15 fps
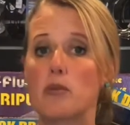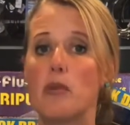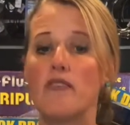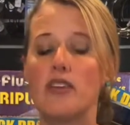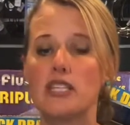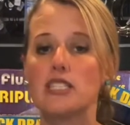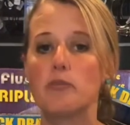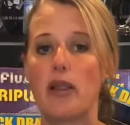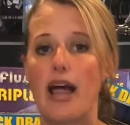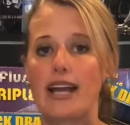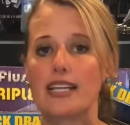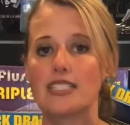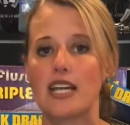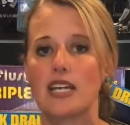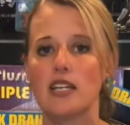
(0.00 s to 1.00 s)
of his black
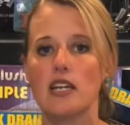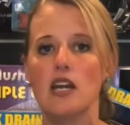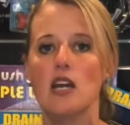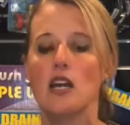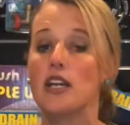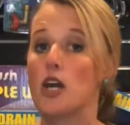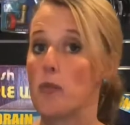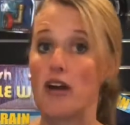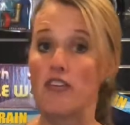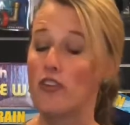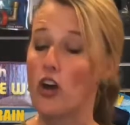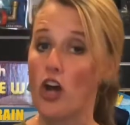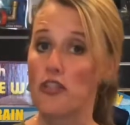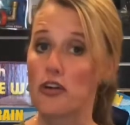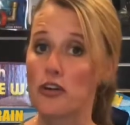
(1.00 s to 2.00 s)
tank. Now my
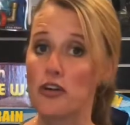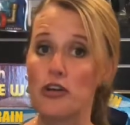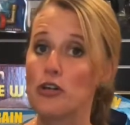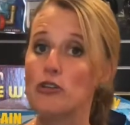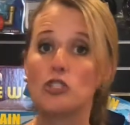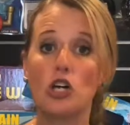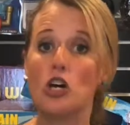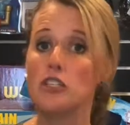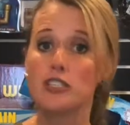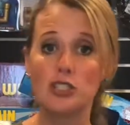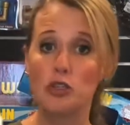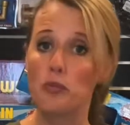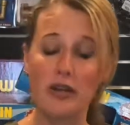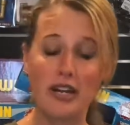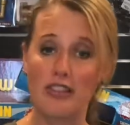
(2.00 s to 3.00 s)
father, who's also
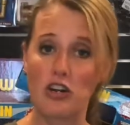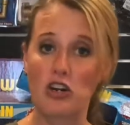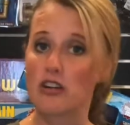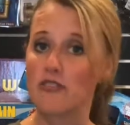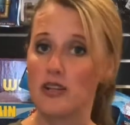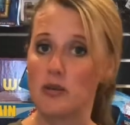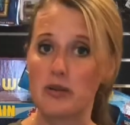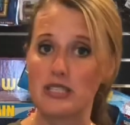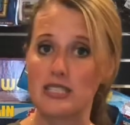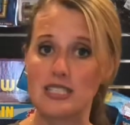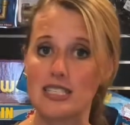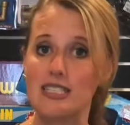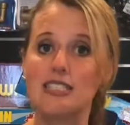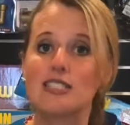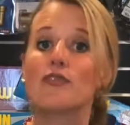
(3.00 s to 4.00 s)
been in the RV
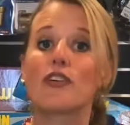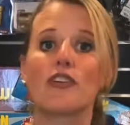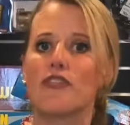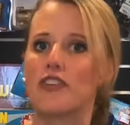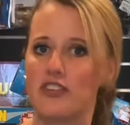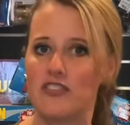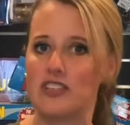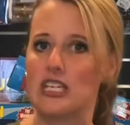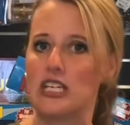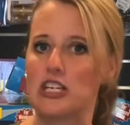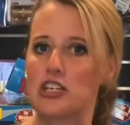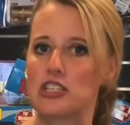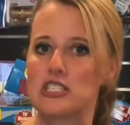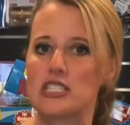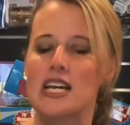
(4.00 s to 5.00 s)
business for 50
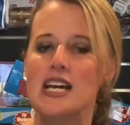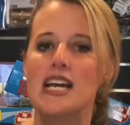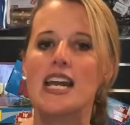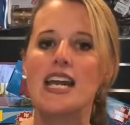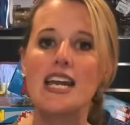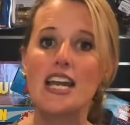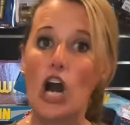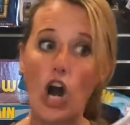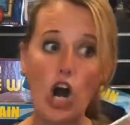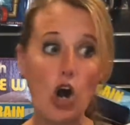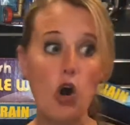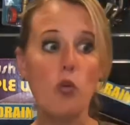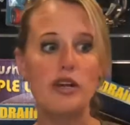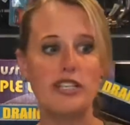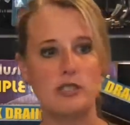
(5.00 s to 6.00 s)
years, he
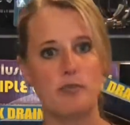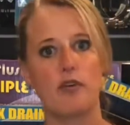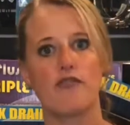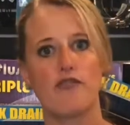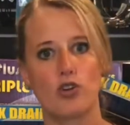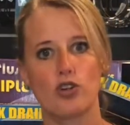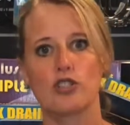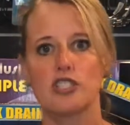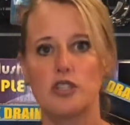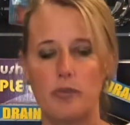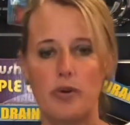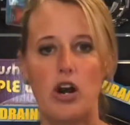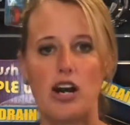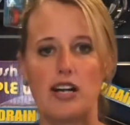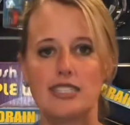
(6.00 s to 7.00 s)
always prefers the
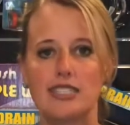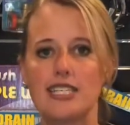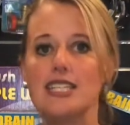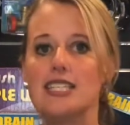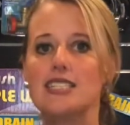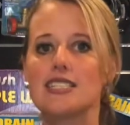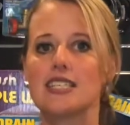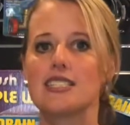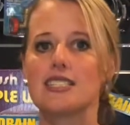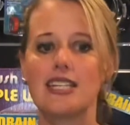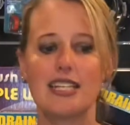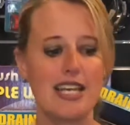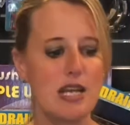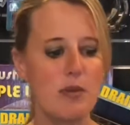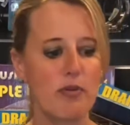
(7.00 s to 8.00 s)
pods. He says that
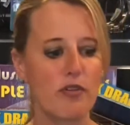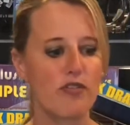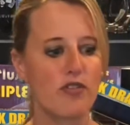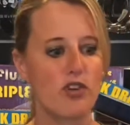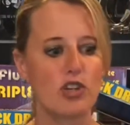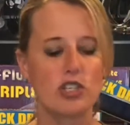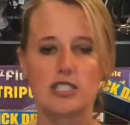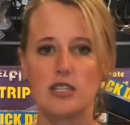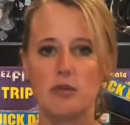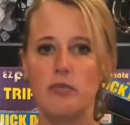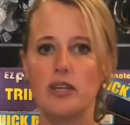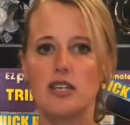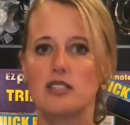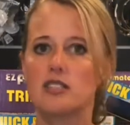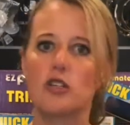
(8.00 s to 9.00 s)
he prefers them
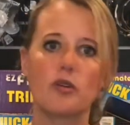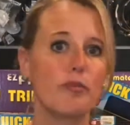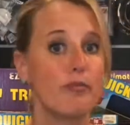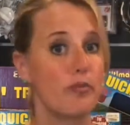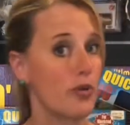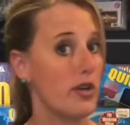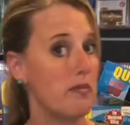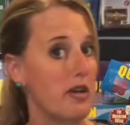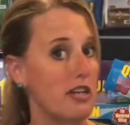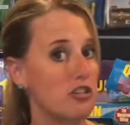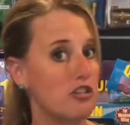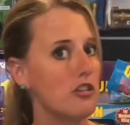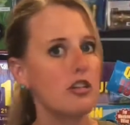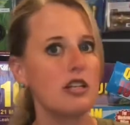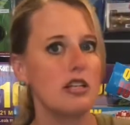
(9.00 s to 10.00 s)
because they're
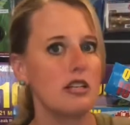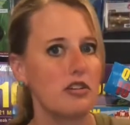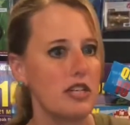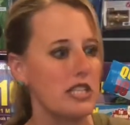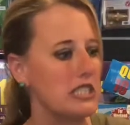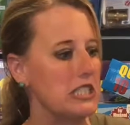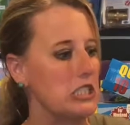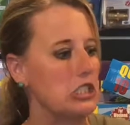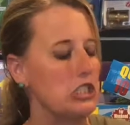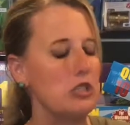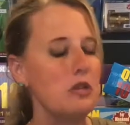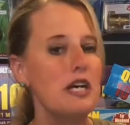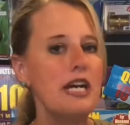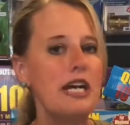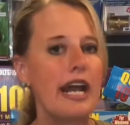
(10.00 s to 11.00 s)
pre-measured, they're easy to do,
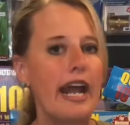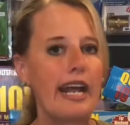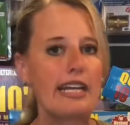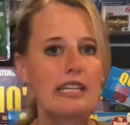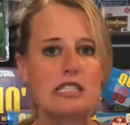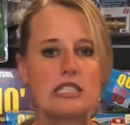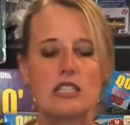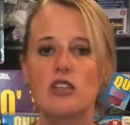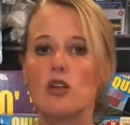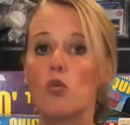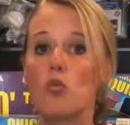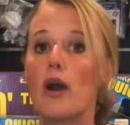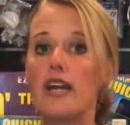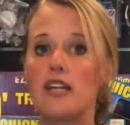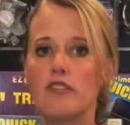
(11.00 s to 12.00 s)
and the
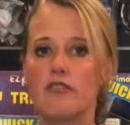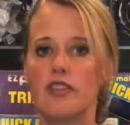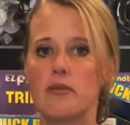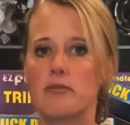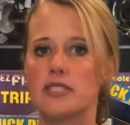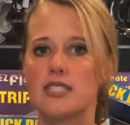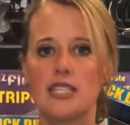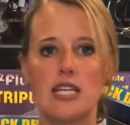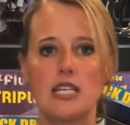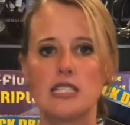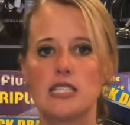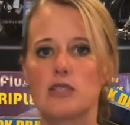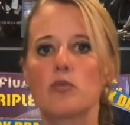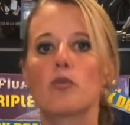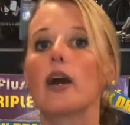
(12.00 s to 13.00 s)
weight of them sinks
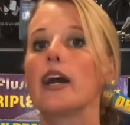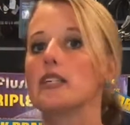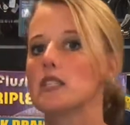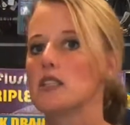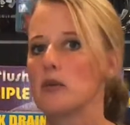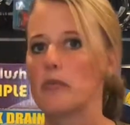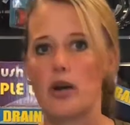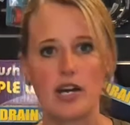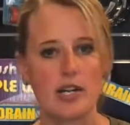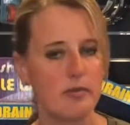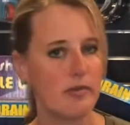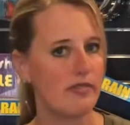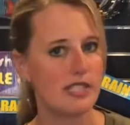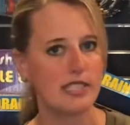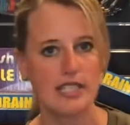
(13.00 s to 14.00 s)
right to the bottom of
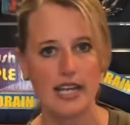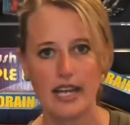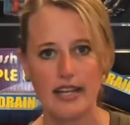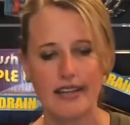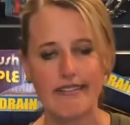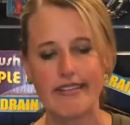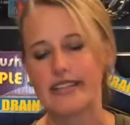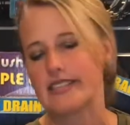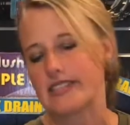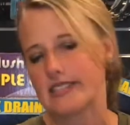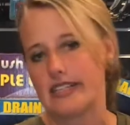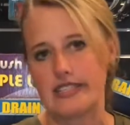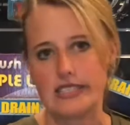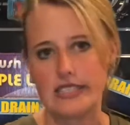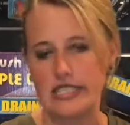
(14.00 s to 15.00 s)
his tank, and it's
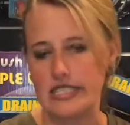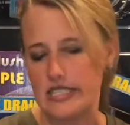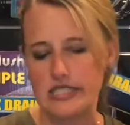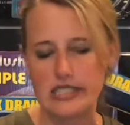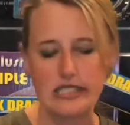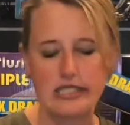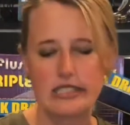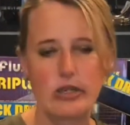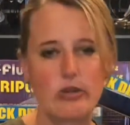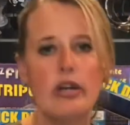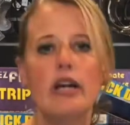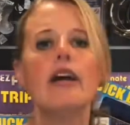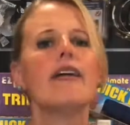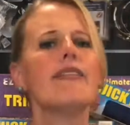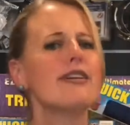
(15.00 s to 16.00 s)
nice and easy. So
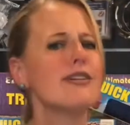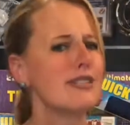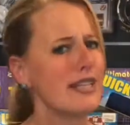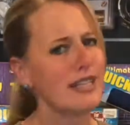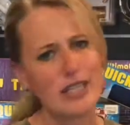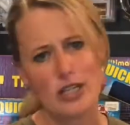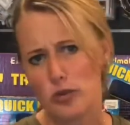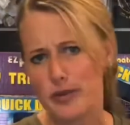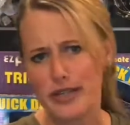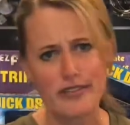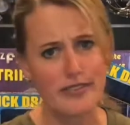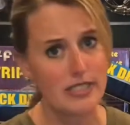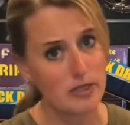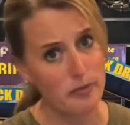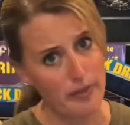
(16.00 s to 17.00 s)
there's a little bit of a
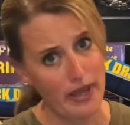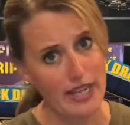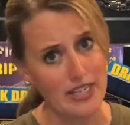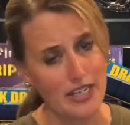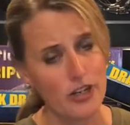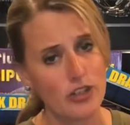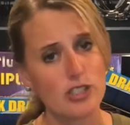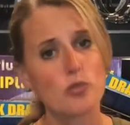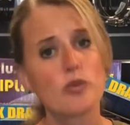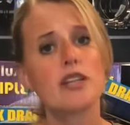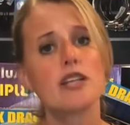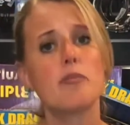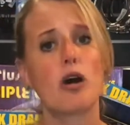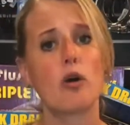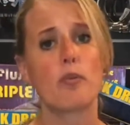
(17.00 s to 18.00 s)
debate here. It's really
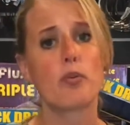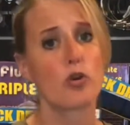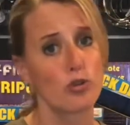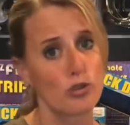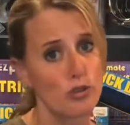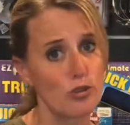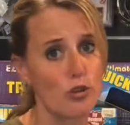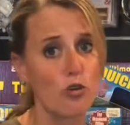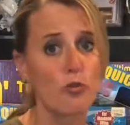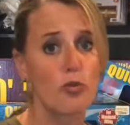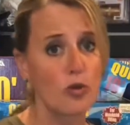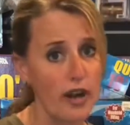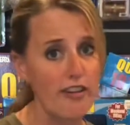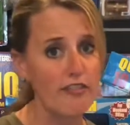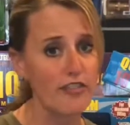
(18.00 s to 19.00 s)
about personal
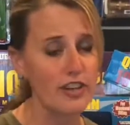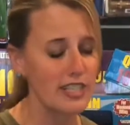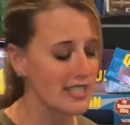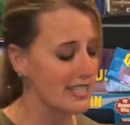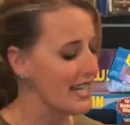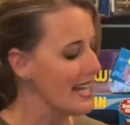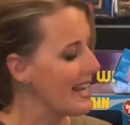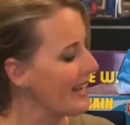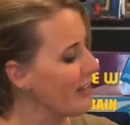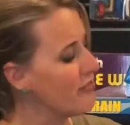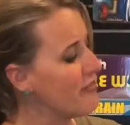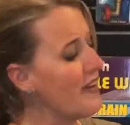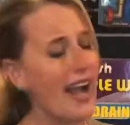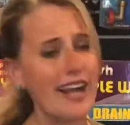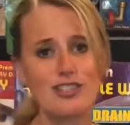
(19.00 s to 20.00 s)
preference. In
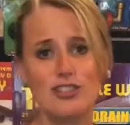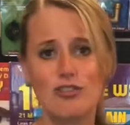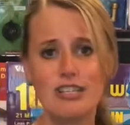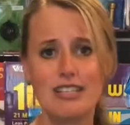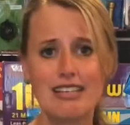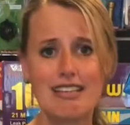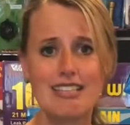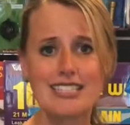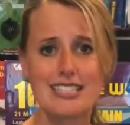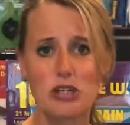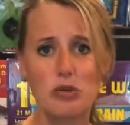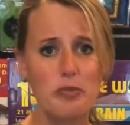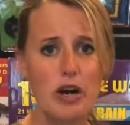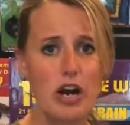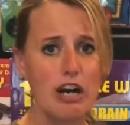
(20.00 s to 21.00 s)
fact, you can get these little
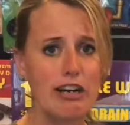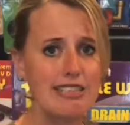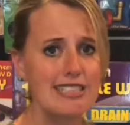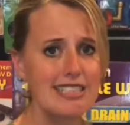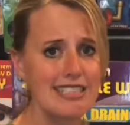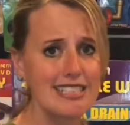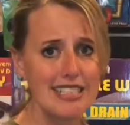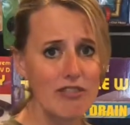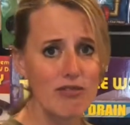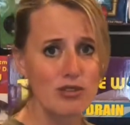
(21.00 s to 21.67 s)
pods in several